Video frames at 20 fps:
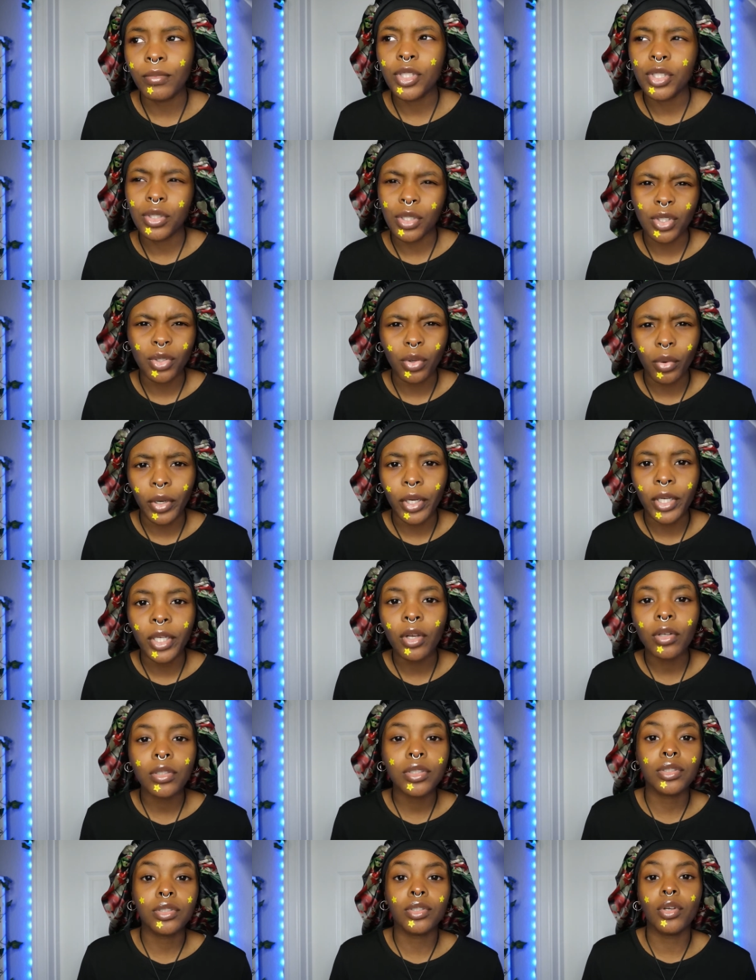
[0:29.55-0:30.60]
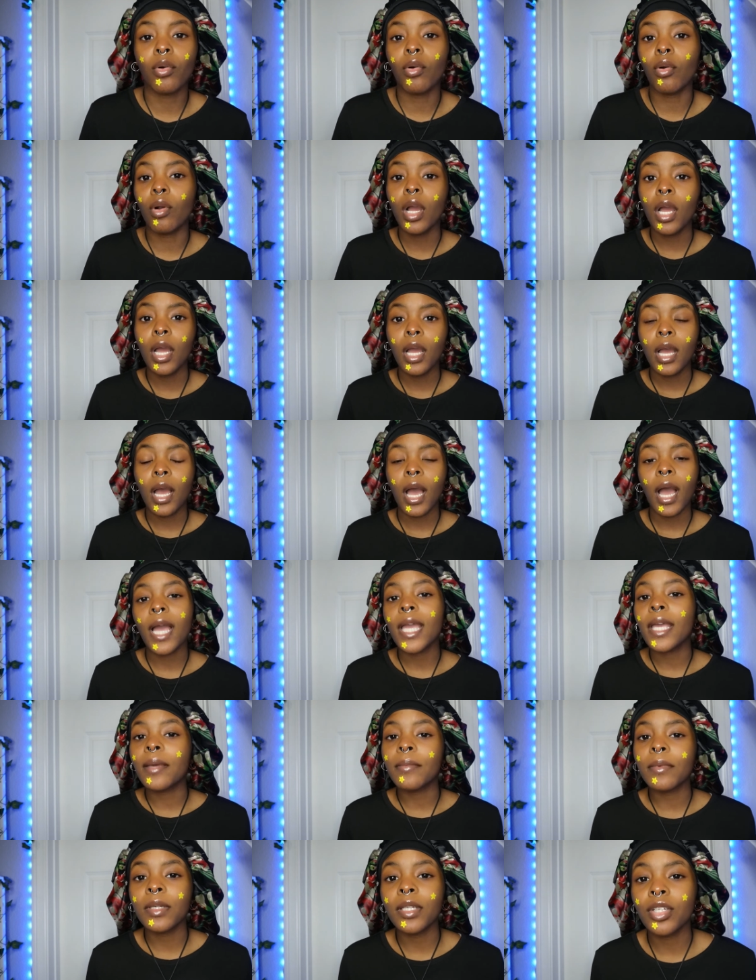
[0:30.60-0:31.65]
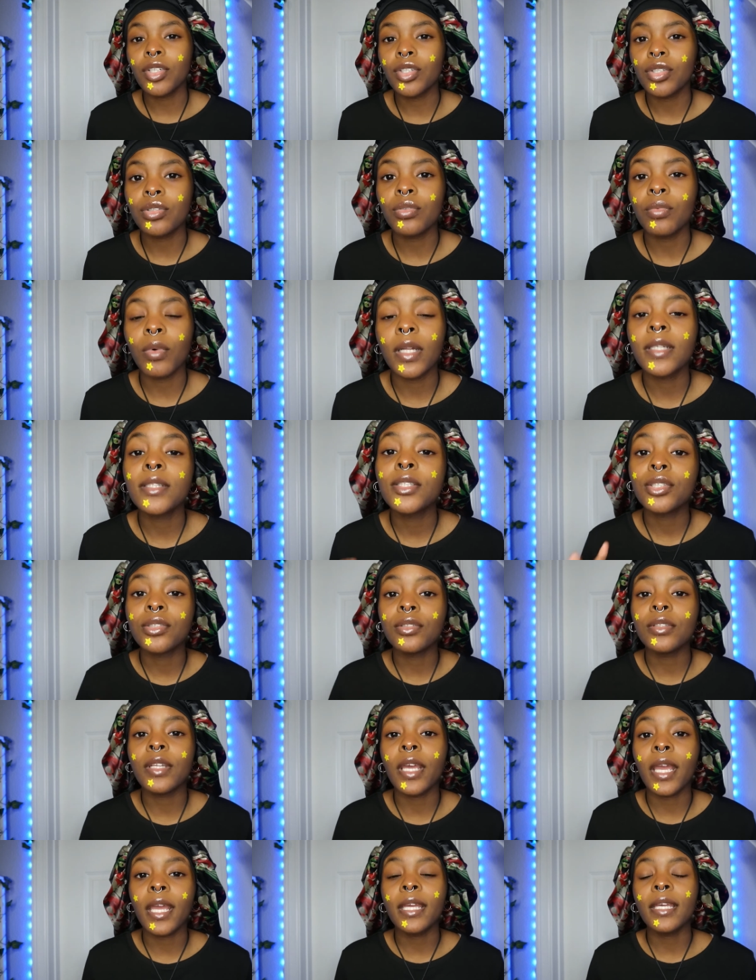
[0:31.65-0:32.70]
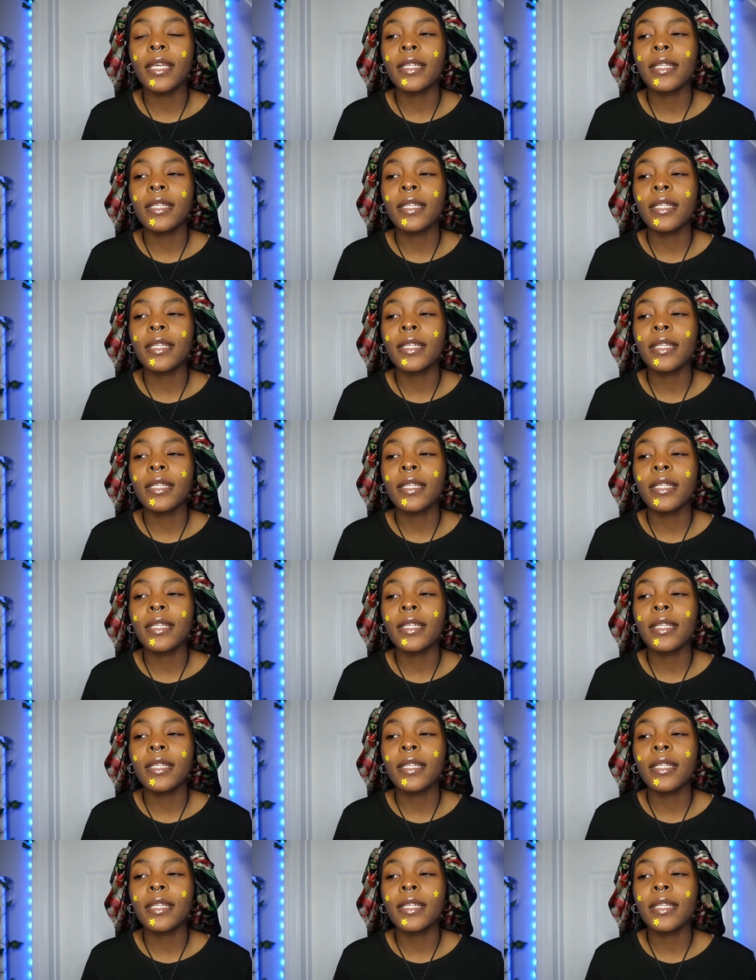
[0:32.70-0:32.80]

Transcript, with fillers: tutorial so I am going to do one today.